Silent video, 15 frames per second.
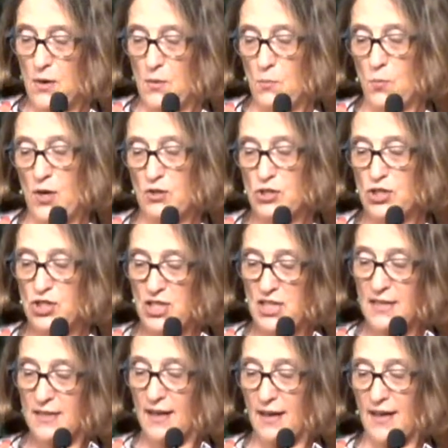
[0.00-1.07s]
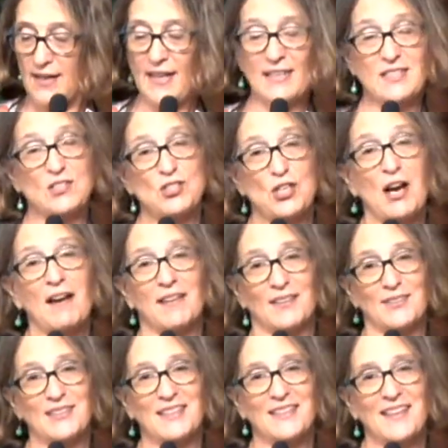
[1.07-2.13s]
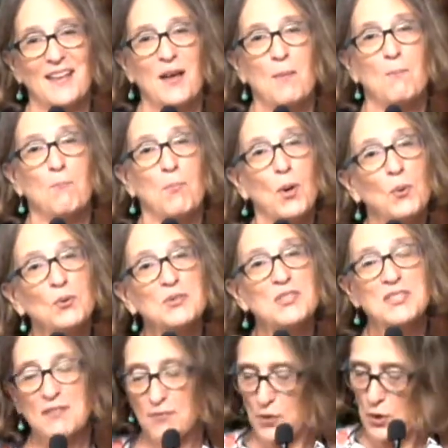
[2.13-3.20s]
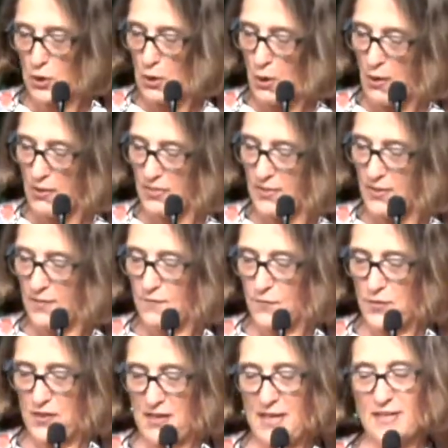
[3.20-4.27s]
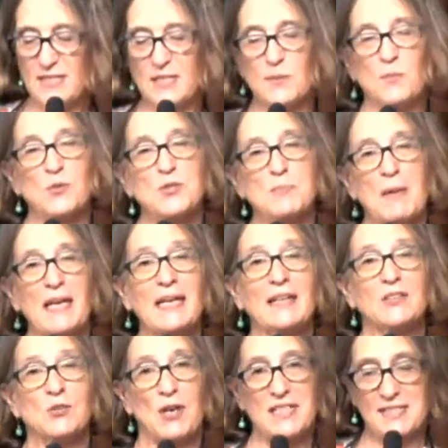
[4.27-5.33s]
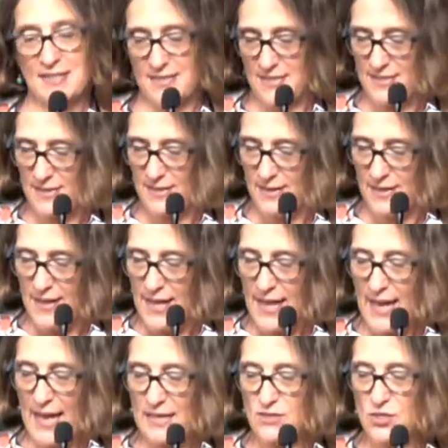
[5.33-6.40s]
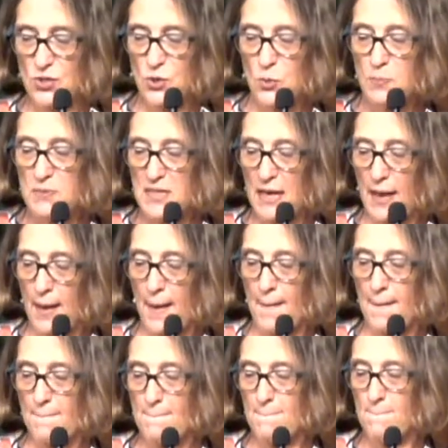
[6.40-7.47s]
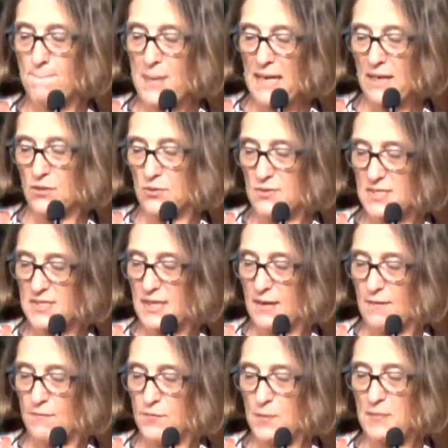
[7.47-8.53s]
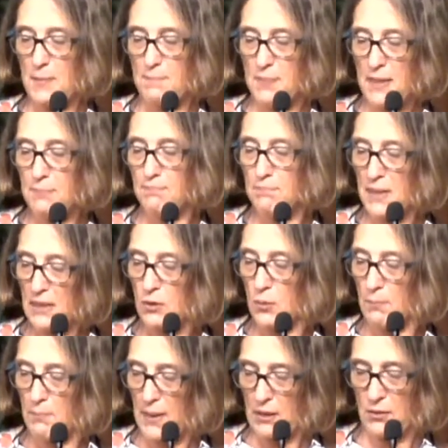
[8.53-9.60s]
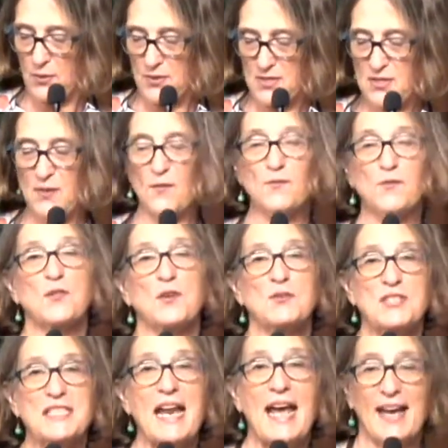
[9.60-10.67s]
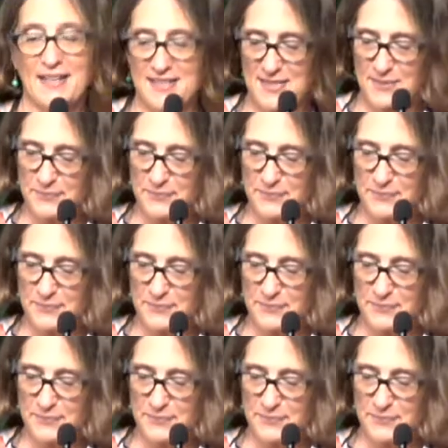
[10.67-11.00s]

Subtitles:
where she cut as a child bolts of cloth for the customers making dresses and scooped up pickles from the big pickle barrels for their snacks.